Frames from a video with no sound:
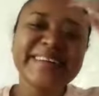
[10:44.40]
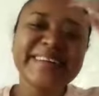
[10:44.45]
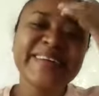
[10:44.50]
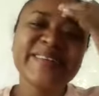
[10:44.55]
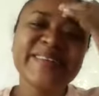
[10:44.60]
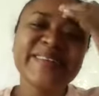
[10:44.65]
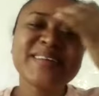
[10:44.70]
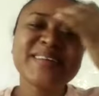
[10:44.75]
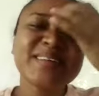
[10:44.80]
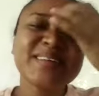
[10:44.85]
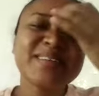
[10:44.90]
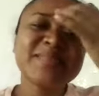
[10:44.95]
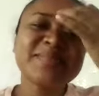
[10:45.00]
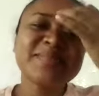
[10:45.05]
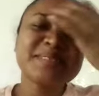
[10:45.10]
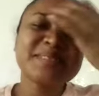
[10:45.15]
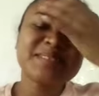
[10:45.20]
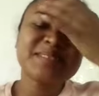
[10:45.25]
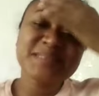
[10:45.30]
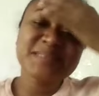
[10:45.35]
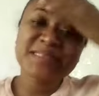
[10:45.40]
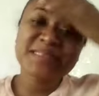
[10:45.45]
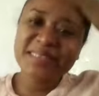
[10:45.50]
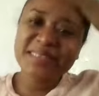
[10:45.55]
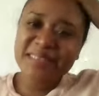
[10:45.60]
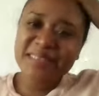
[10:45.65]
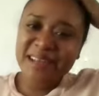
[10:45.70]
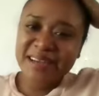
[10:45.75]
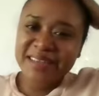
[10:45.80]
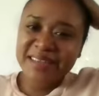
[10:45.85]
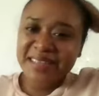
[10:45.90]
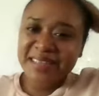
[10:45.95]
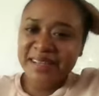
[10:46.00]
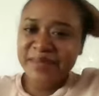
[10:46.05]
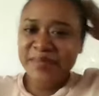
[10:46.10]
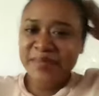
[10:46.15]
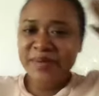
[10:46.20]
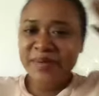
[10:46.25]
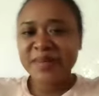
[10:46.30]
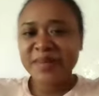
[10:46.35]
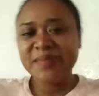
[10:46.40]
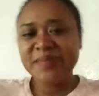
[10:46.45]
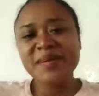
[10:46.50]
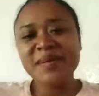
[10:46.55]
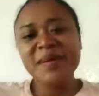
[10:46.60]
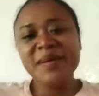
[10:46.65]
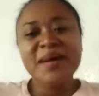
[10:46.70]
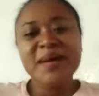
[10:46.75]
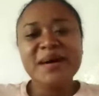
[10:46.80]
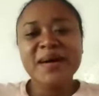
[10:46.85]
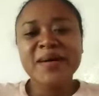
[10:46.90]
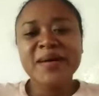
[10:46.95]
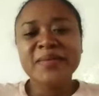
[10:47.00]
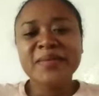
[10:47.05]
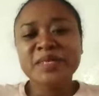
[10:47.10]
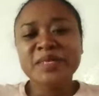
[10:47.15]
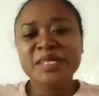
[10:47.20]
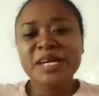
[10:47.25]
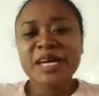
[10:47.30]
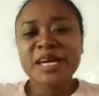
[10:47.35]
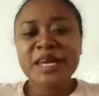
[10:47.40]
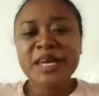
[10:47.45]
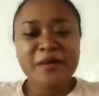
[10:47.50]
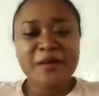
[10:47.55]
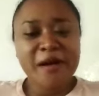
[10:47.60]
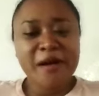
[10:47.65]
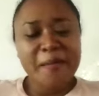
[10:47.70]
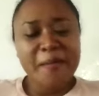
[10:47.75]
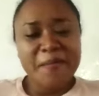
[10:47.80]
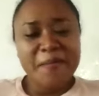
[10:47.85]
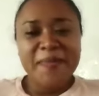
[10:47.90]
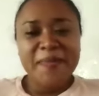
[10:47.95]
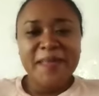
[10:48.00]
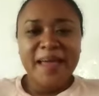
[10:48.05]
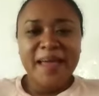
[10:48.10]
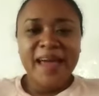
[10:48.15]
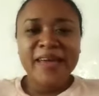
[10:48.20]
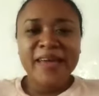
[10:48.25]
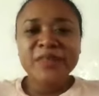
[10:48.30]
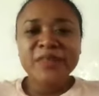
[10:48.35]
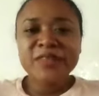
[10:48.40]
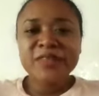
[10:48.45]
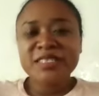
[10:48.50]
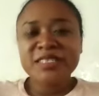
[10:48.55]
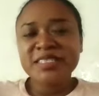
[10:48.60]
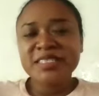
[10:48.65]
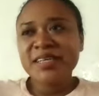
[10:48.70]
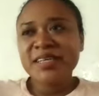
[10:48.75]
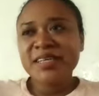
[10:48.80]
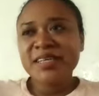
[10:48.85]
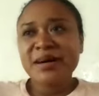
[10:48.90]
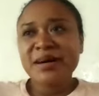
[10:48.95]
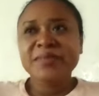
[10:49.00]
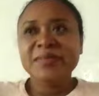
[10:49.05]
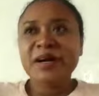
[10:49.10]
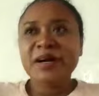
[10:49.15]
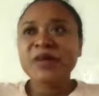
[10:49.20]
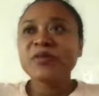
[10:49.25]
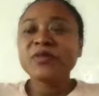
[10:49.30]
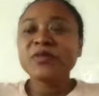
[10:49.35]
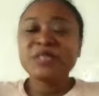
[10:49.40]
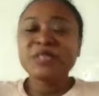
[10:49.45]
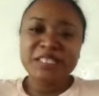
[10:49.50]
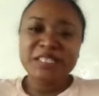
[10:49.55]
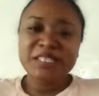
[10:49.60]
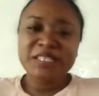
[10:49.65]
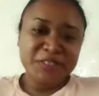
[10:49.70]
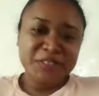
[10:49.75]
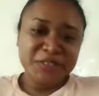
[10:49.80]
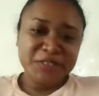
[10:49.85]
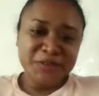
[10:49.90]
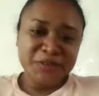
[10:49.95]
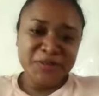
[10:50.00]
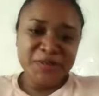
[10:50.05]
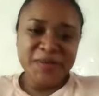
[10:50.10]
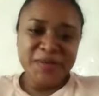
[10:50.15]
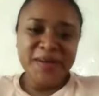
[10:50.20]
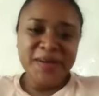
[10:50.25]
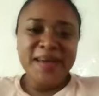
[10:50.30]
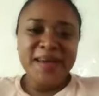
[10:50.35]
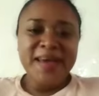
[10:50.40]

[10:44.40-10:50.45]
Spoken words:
You're welcome. It was nice helping Miss Shahira. I know she's a good teacher too.